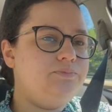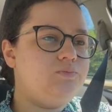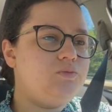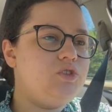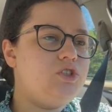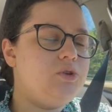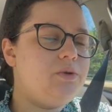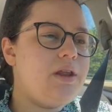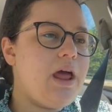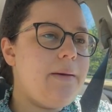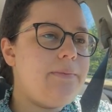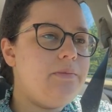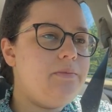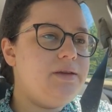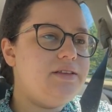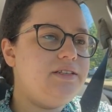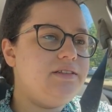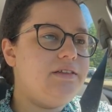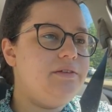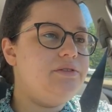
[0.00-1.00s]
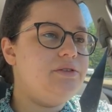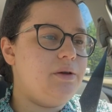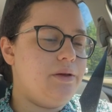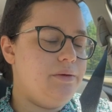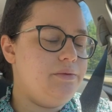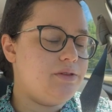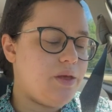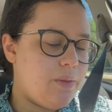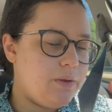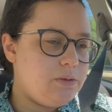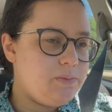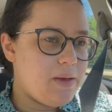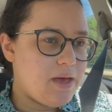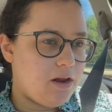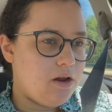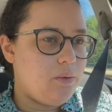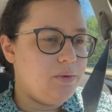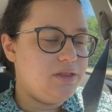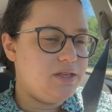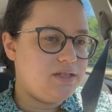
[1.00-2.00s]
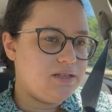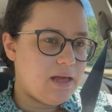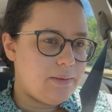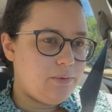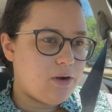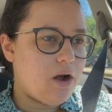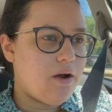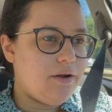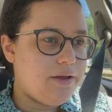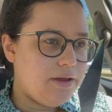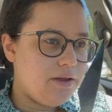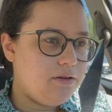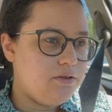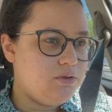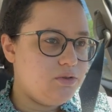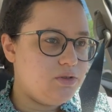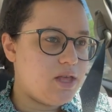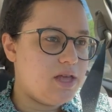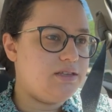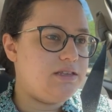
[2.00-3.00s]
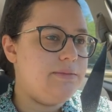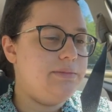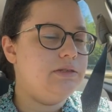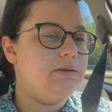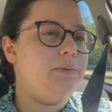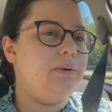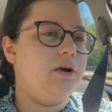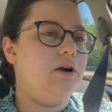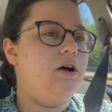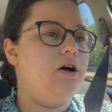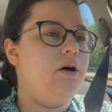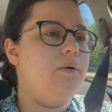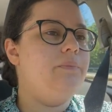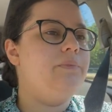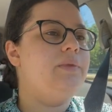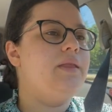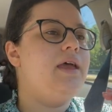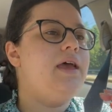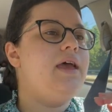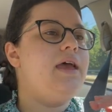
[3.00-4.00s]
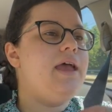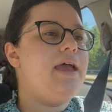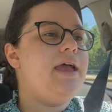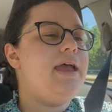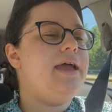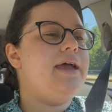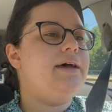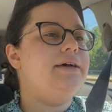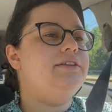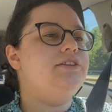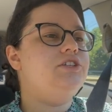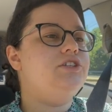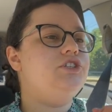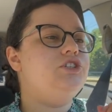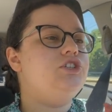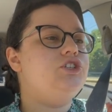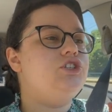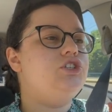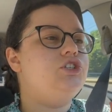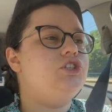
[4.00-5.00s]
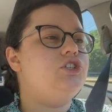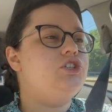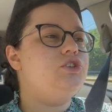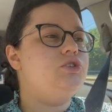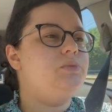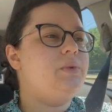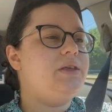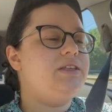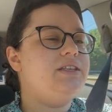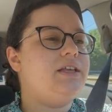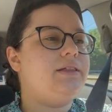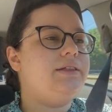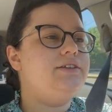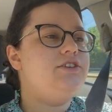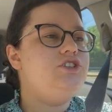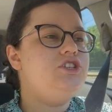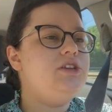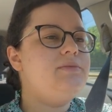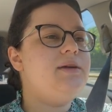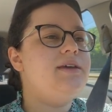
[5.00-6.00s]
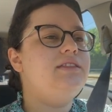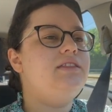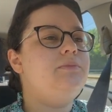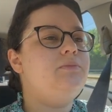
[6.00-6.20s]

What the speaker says: So what happened basically was, he was on this panel with this librarian whose last name is Pearl, and basically she made the